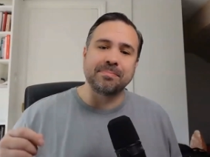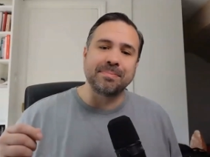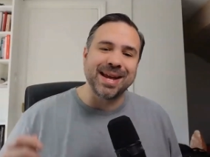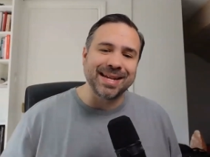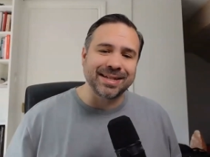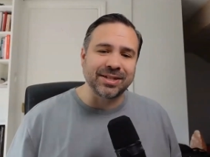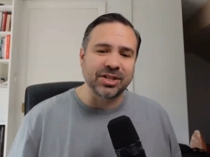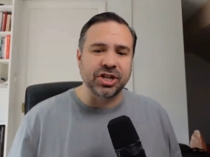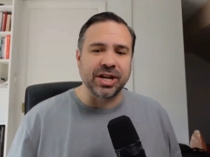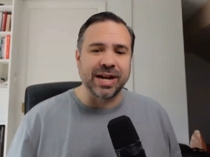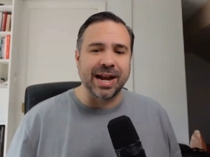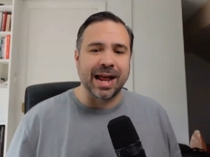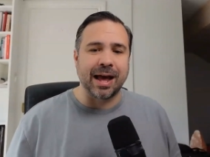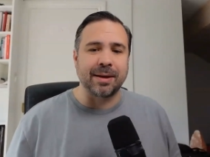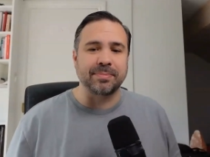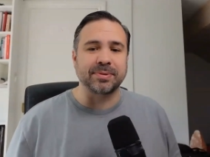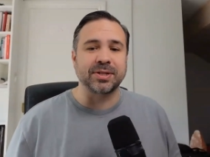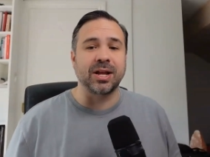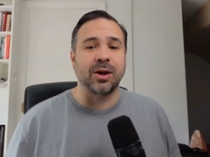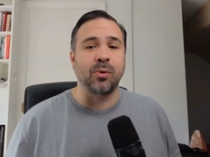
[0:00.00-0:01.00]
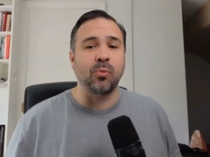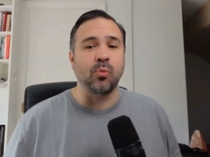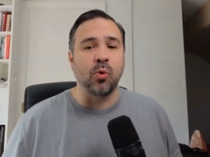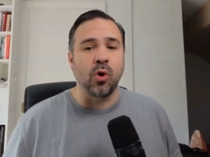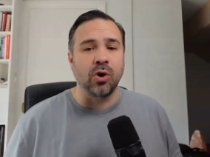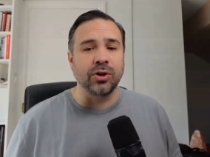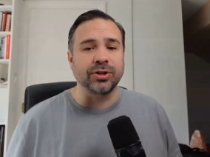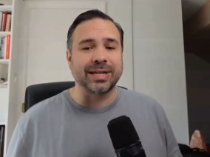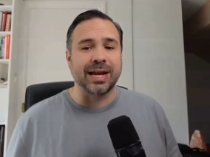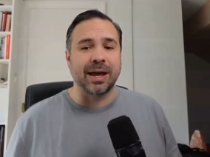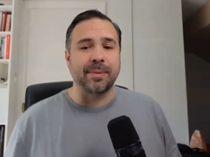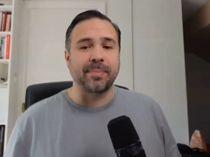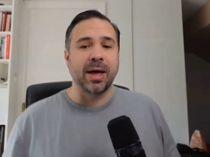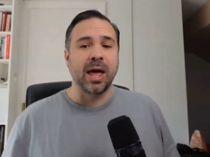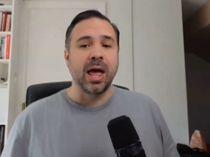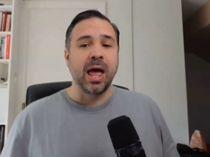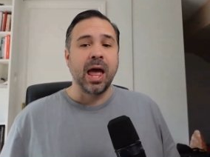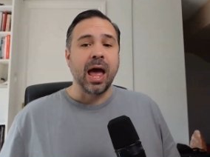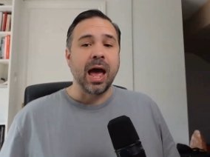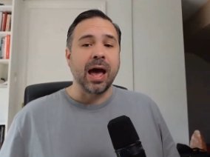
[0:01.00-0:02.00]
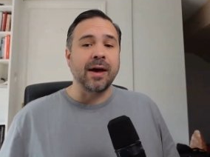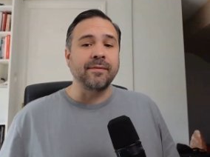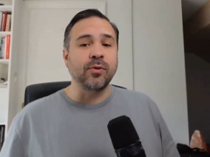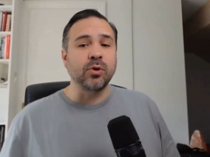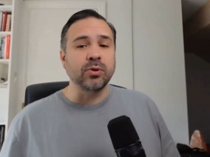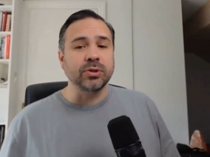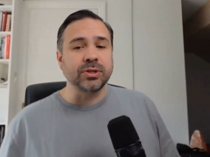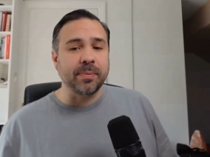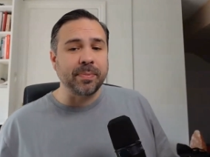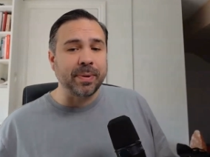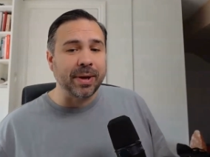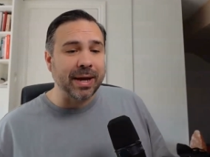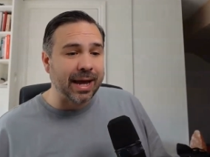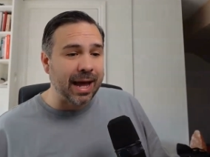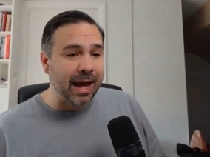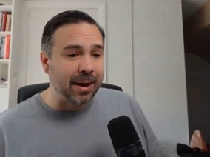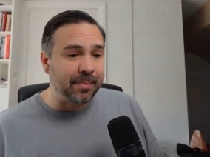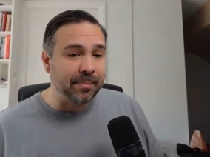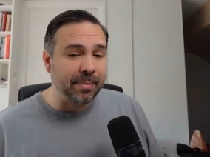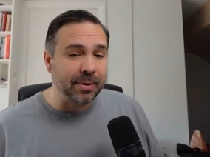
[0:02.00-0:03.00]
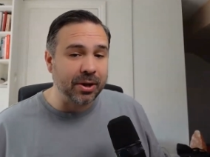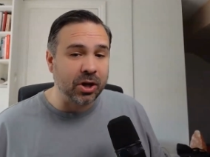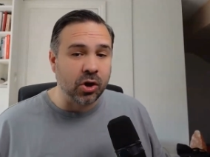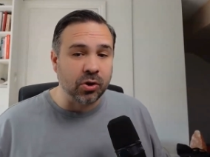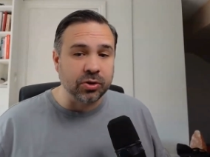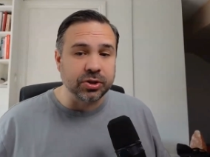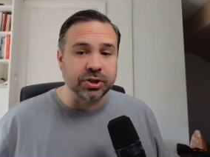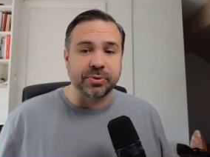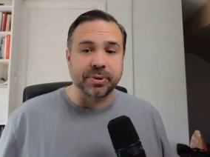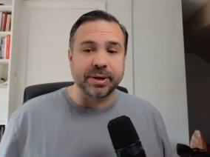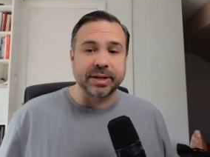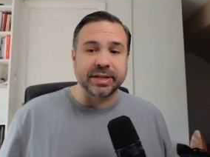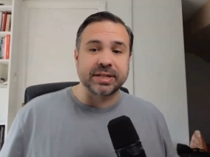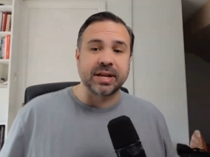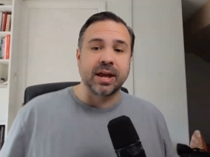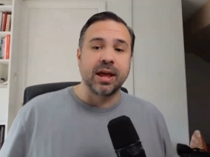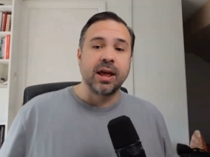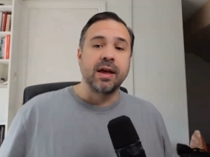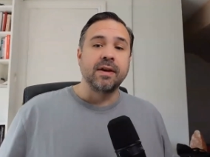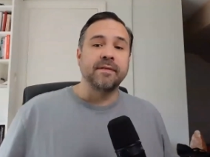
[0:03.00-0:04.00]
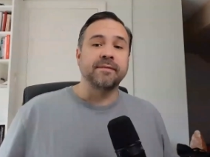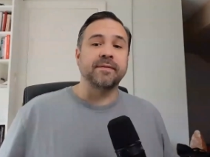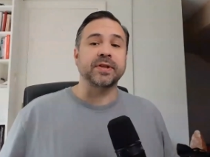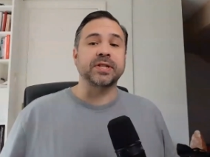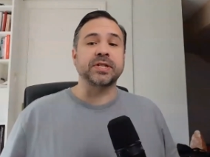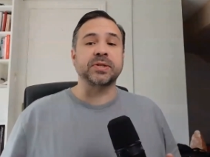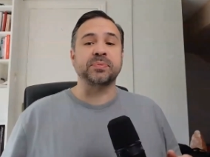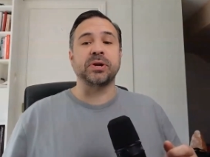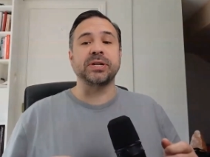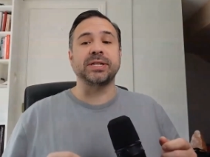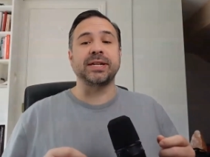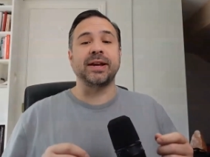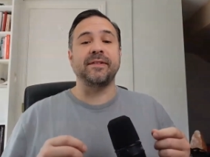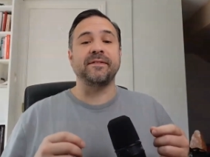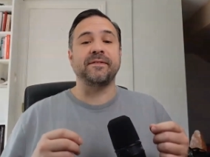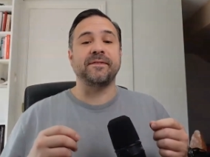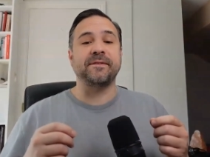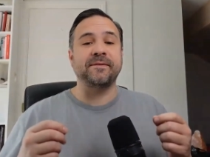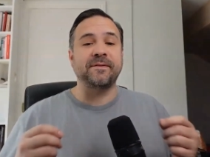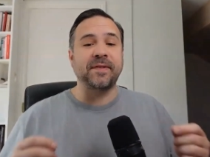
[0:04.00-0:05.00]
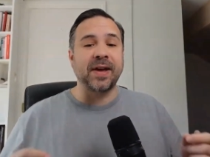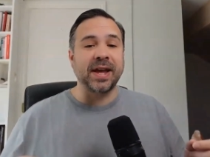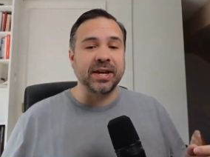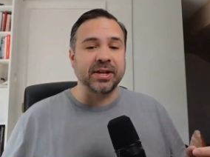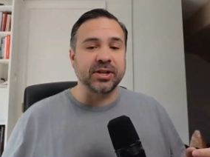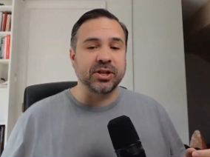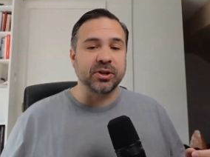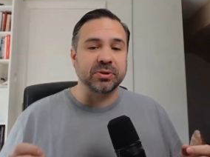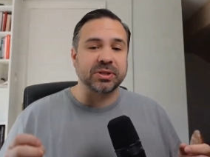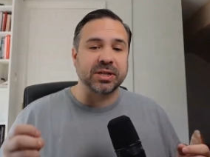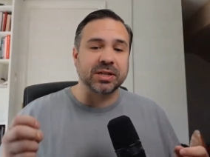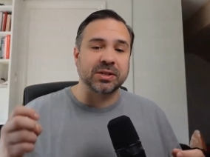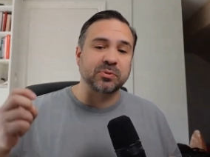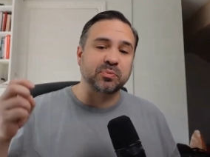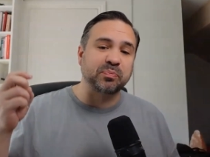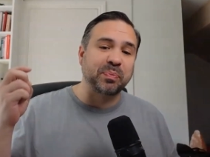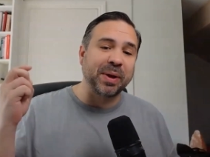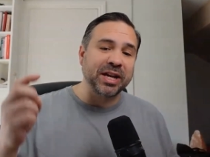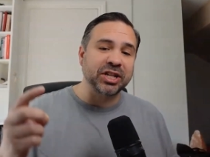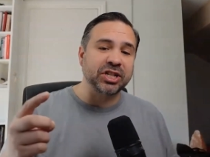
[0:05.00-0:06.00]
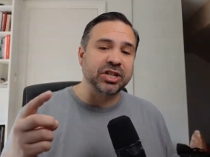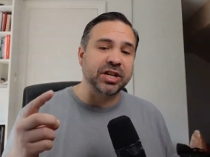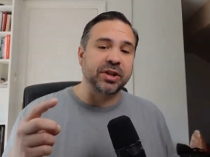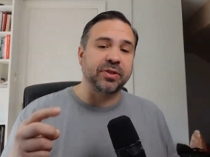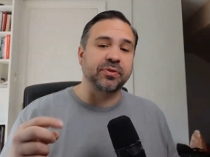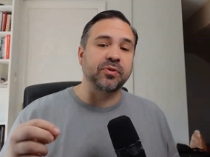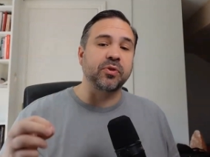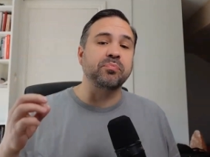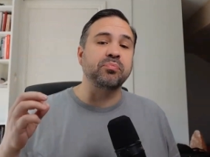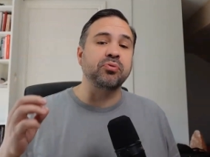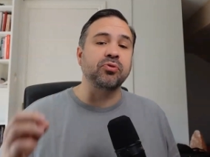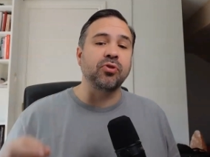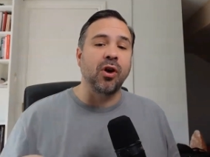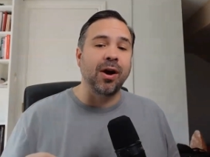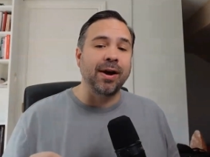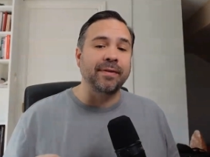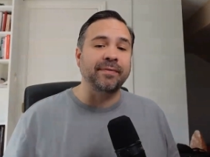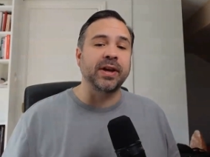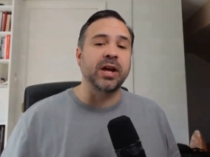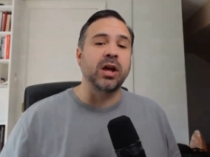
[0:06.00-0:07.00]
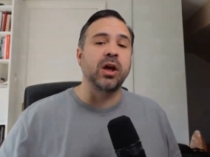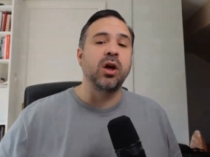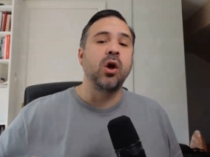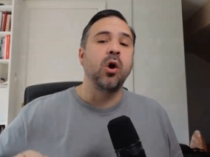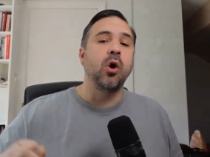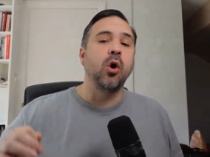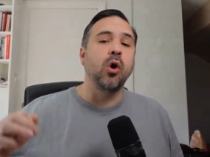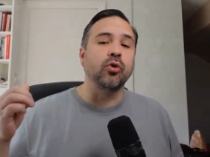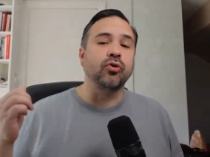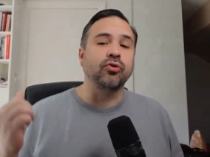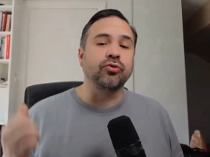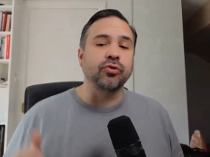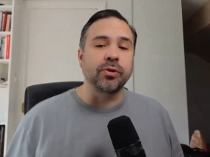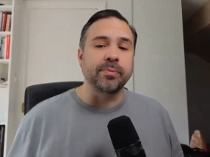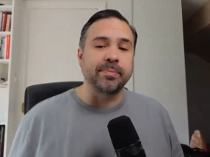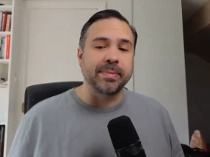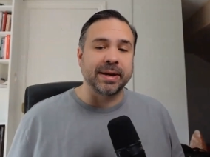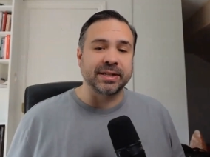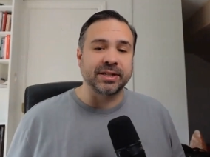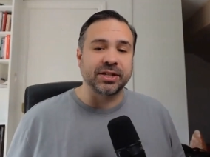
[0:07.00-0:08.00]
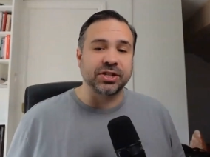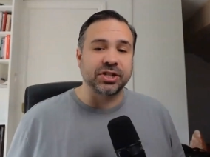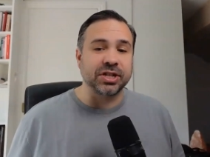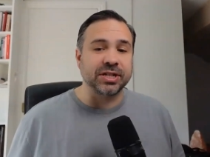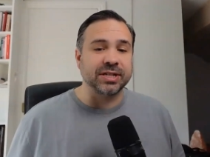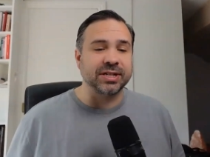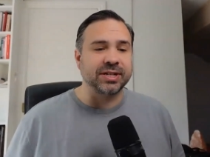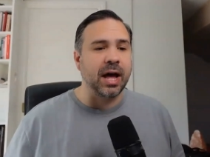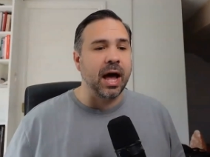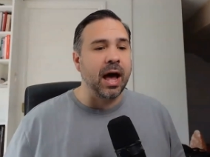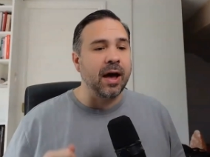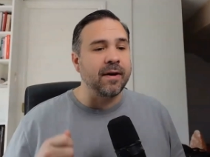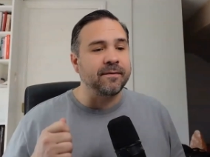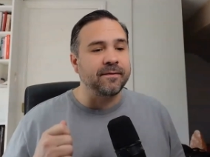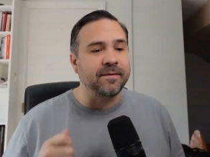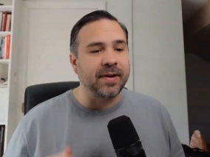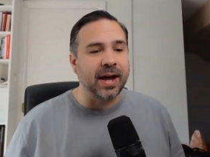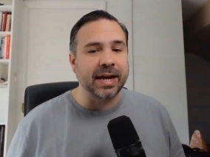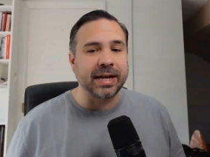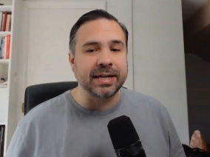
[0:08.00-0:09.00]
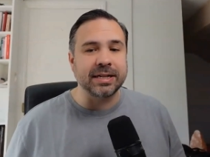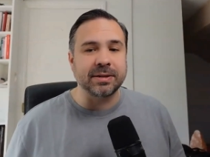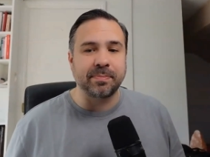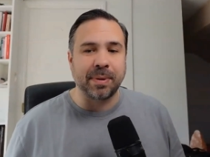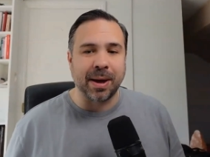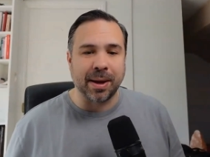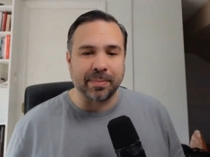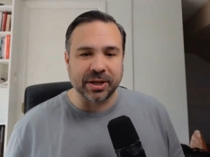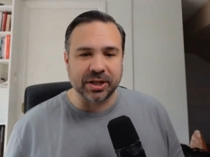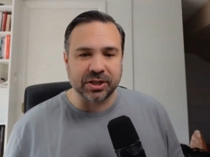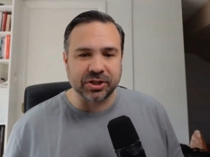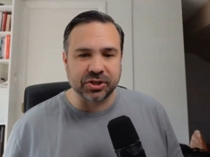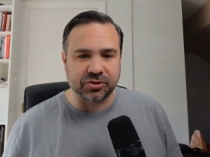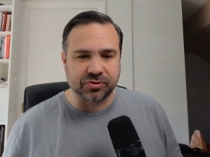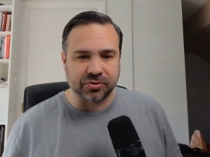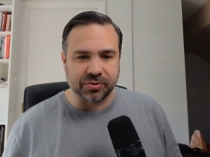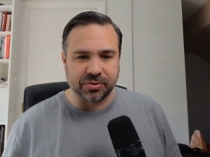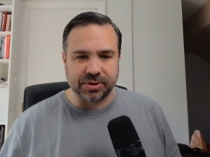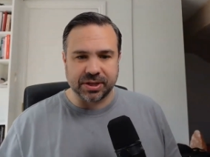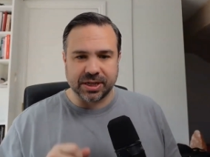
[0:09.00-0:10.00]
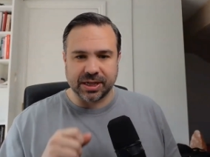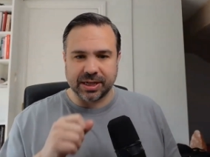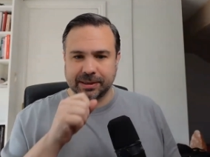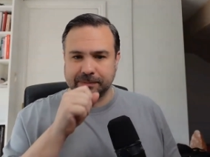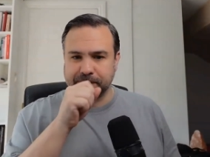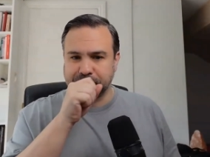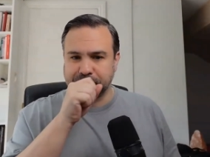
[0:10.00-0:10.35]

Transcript: Messaging apps like WhatsApp have also become conduits for spreading fake news, especially through private or group messages that evade public scrutiny.